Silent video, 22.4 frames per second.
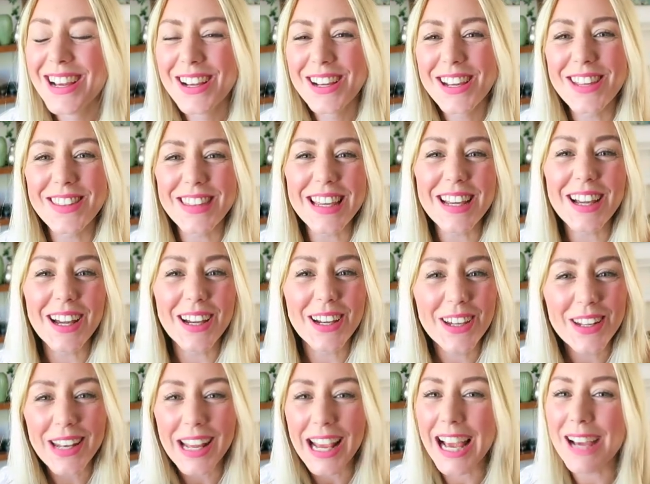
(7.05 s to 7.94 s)
You think I
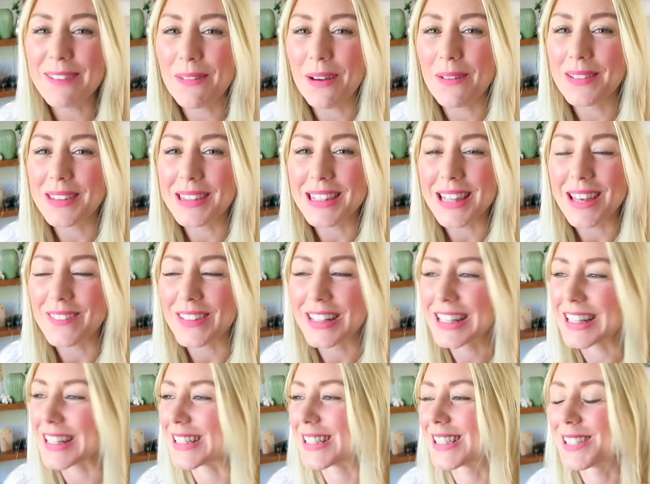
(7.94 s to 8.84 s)
could have come up with another
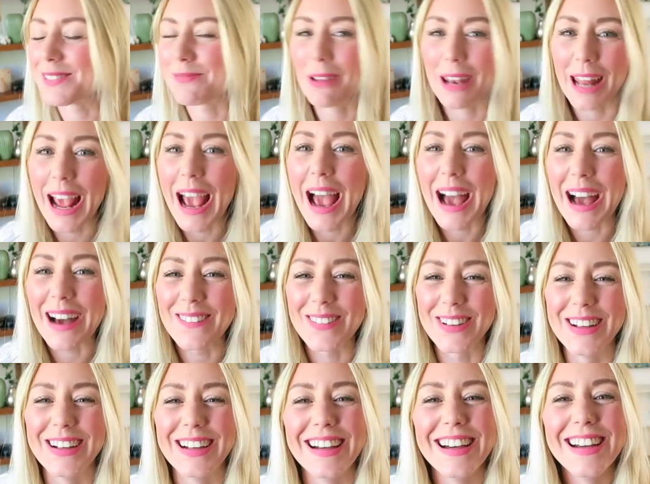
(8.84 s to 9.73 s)
list, but I have.
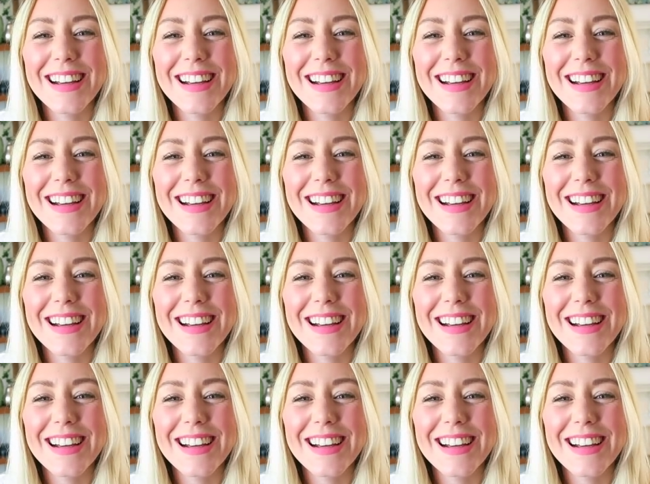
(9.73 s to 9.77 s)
